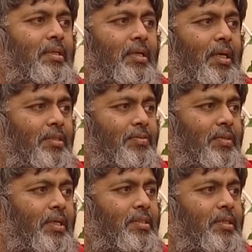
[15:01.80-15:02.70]
the life
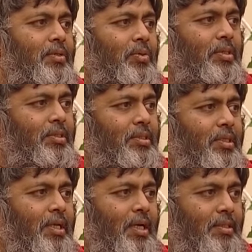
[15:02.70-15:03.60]
as a
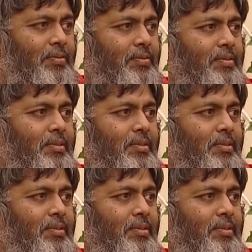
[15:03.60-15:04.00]
holistic life.